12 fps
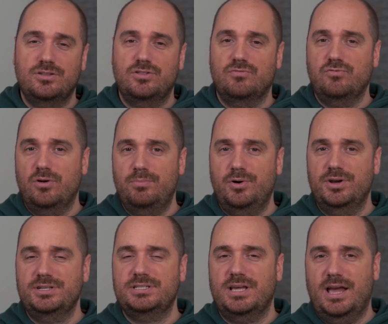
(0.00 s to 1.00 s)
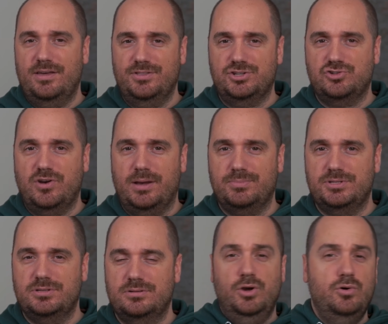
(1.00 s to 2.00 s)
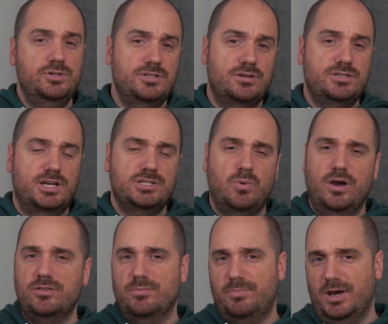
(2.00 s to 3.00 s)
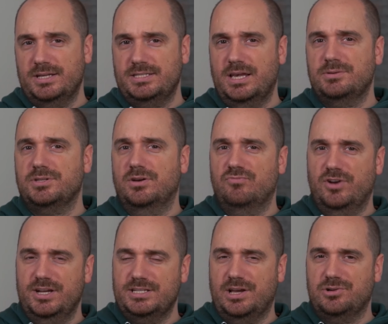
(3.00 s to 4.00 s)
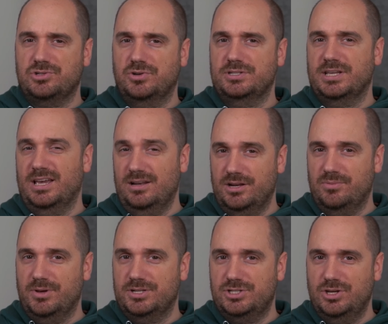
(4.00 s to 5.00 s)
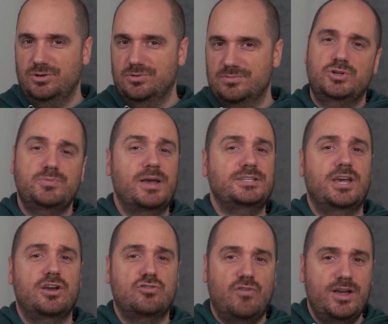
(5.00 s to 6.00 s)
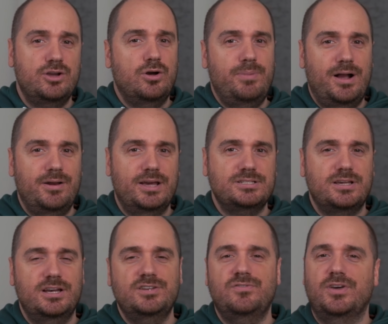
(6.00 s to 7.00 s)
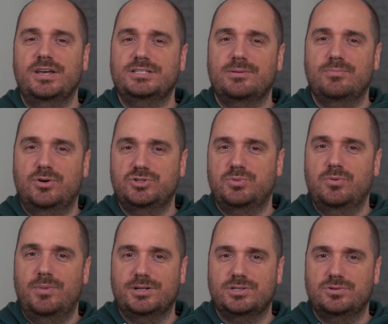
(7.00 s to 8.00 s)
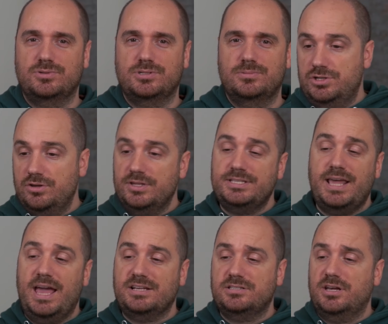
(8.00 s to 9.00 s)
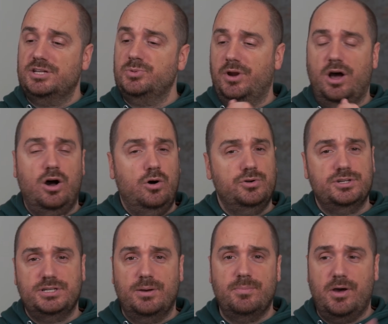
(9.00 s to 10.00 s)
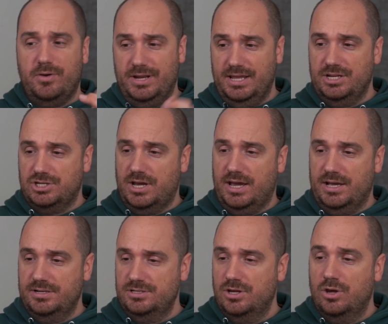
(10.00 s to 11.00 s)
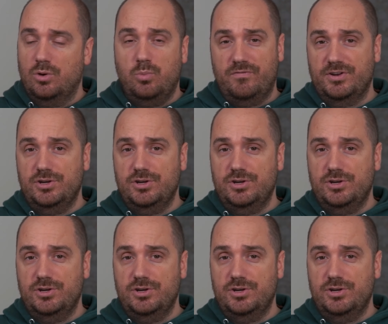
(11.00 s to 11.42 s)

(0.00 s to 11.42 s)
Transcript: the rhomboids, and the traps. But it also does work the biceps and rear deltoids a little bit too, which makes it a great compound exercise for hitting multiple muscles. To do this exercise, we want to hold a dumbbell in each hand with a